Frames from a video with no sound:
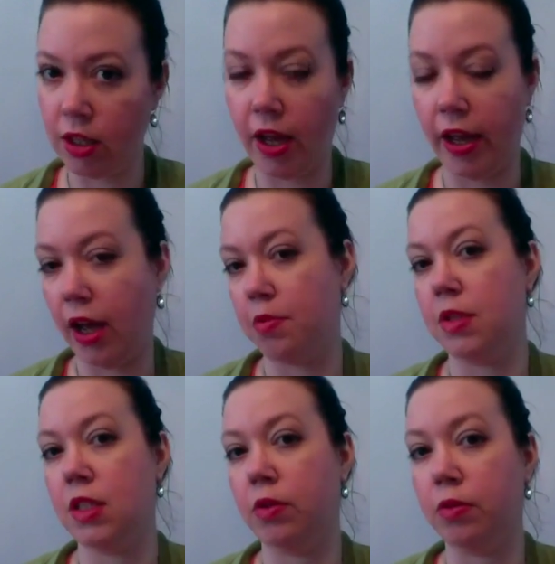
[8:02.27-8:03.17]
I
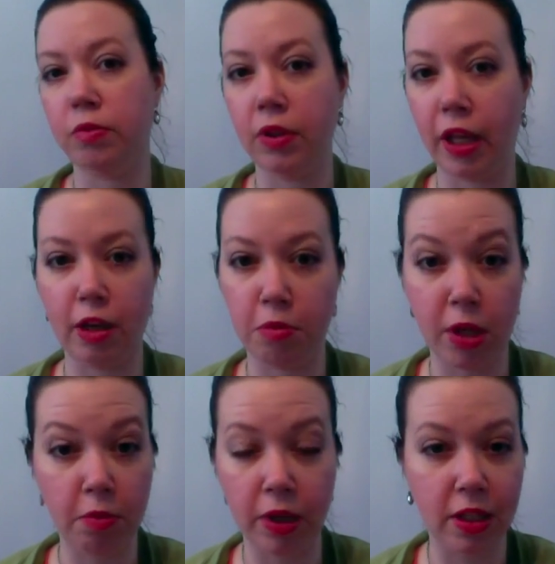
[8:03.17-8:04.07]
happen to like
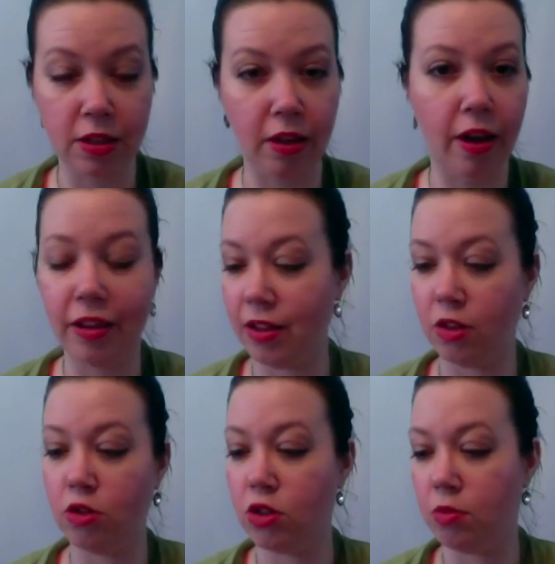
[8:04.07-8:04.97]
pink bunnies a lot. I think
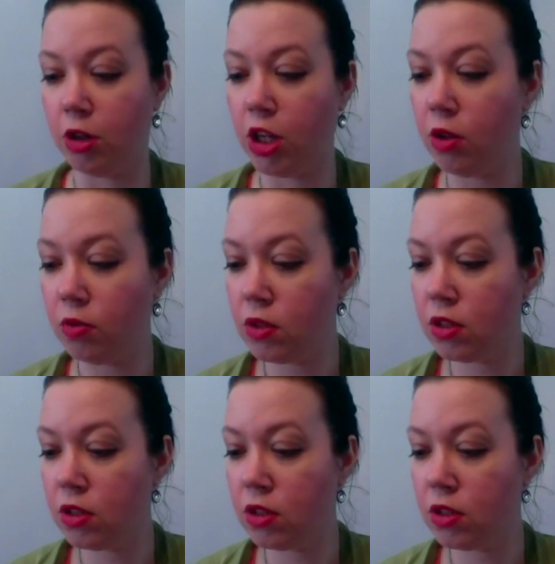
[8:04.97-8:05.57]
they're super cute.